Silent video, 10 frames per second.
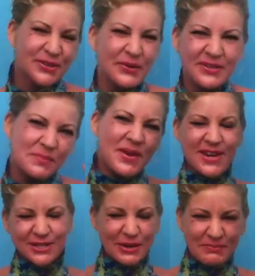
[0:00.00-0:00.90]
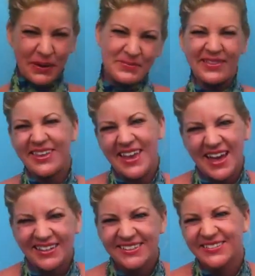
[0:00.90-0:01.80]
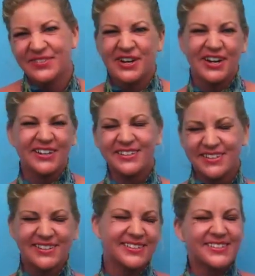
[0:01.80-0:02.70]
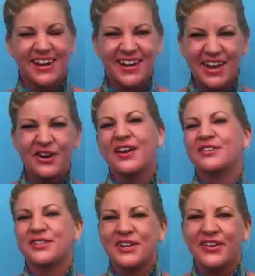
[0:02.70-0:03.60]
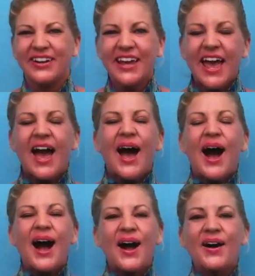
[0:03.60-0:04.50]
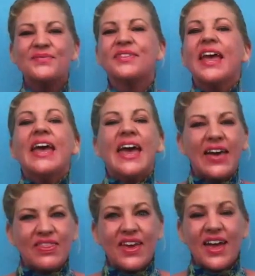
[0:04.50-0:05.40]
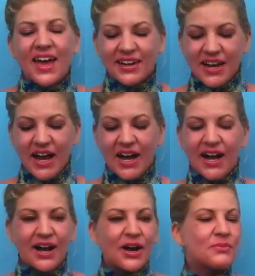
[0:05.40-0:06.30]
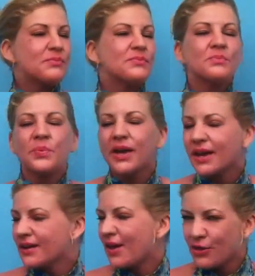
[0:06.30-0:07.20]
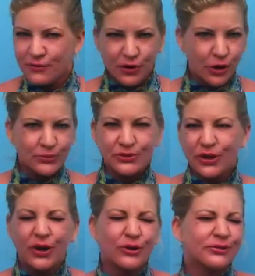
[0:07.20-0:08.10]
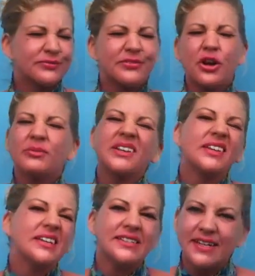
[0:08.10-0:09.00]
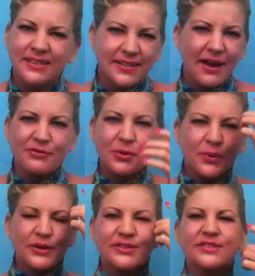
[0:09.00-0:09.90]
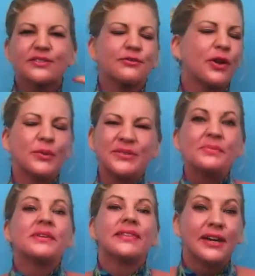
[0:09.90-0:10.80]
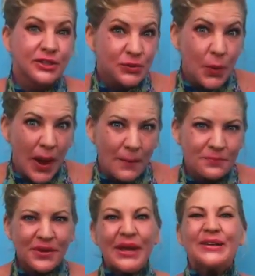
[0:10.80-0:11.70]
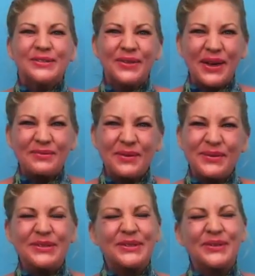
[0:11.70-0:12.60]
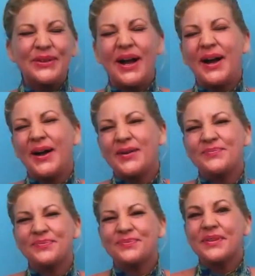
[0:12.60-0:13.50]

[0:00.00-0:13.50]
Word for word: course, always a big jump up at the end for just to get your energy going. Um, and then um, pick another verb. So normally the easiest afterwards is to follow with something like swim. So then we would do um,